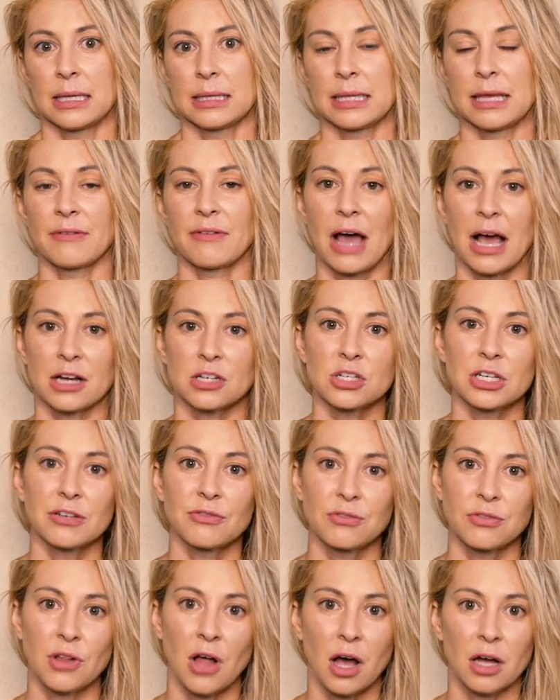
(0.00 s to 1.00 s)
they've actually
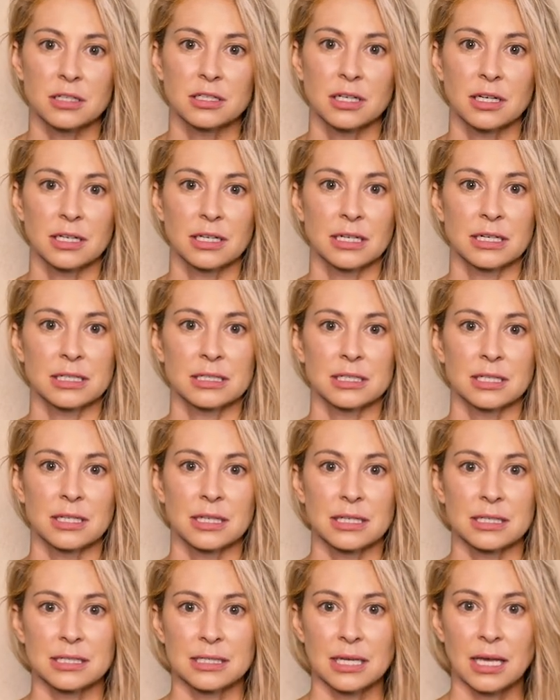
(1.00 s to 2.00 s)
flocked to
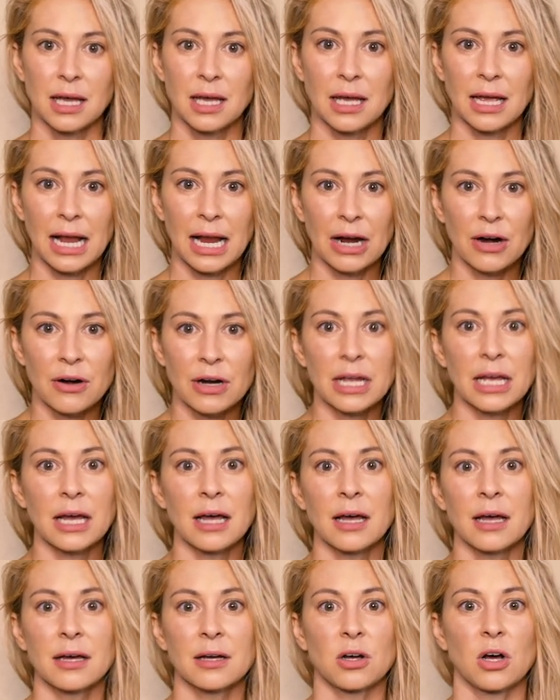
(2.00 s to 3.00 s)
this
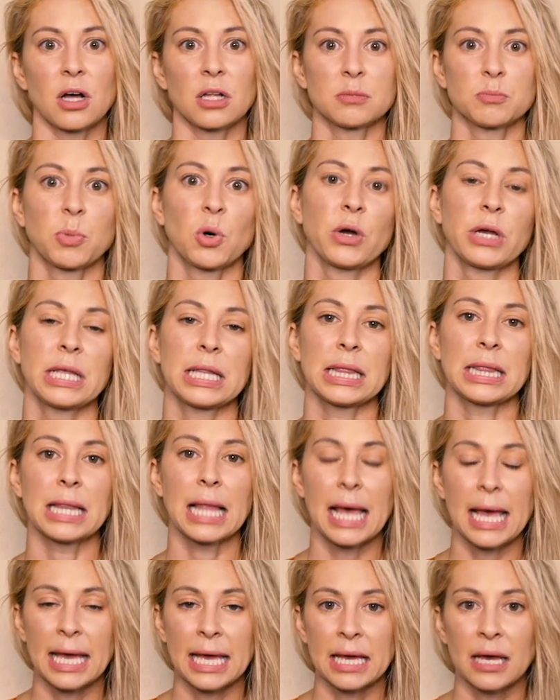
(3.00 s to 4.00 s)
area called Point
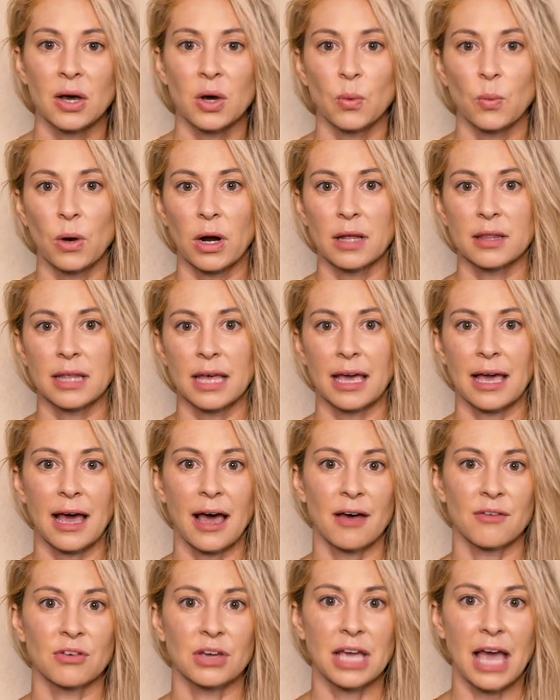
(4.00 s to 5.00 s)
Lay where they
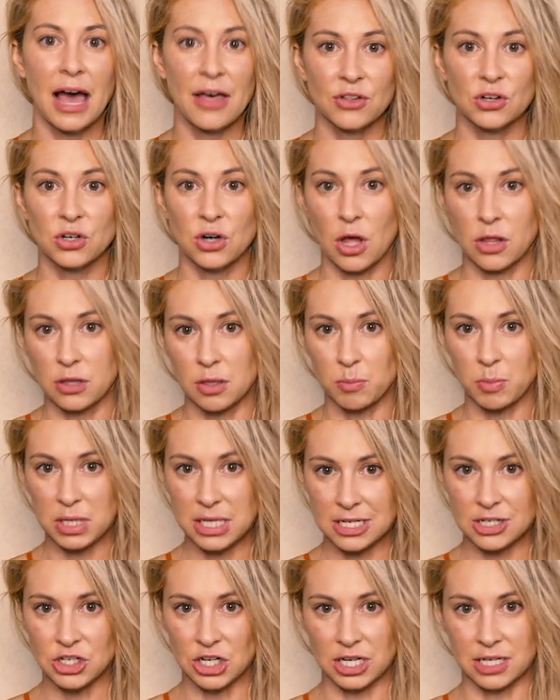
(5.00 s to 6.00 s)
have gathered on the
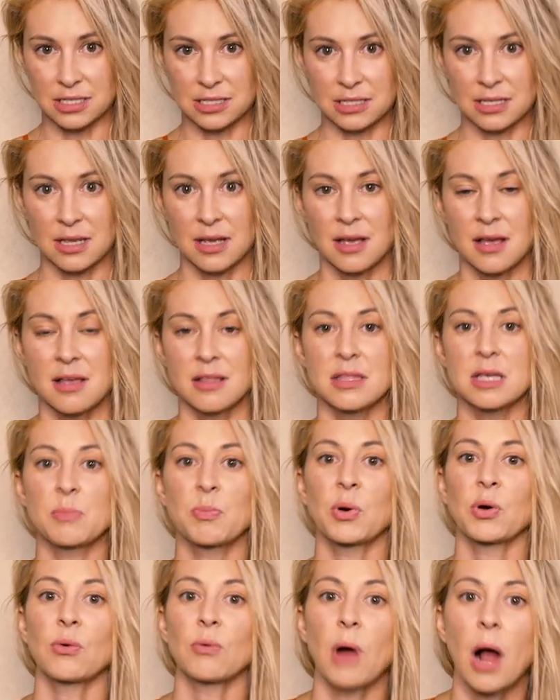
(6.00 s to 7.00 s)
beaches. The
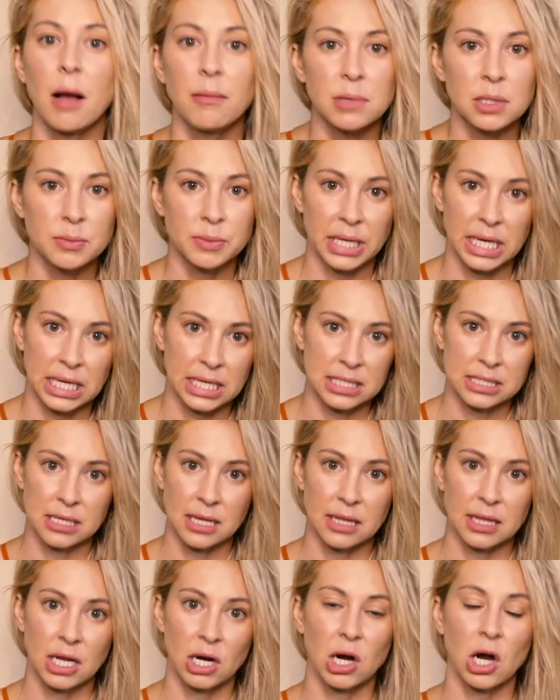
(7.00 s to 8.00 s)
problem is
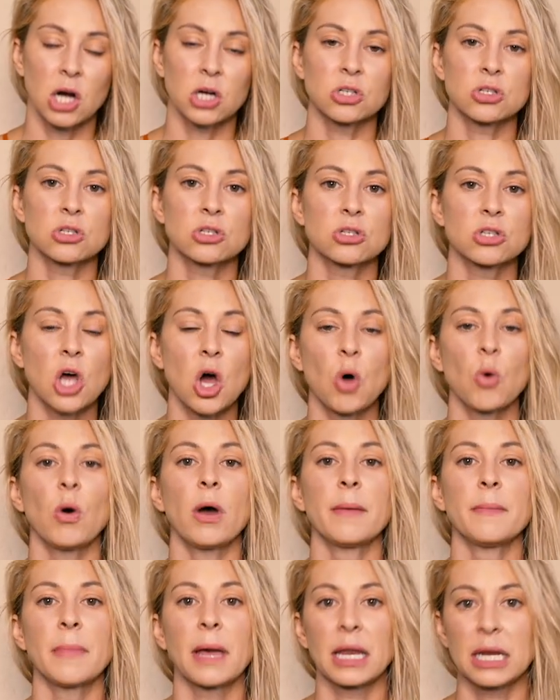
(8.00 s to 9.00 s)
there are so
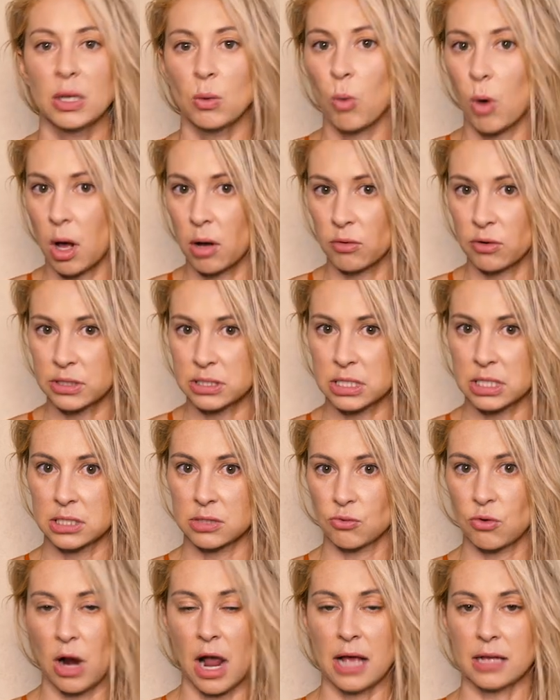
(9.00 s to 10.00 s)
many walruses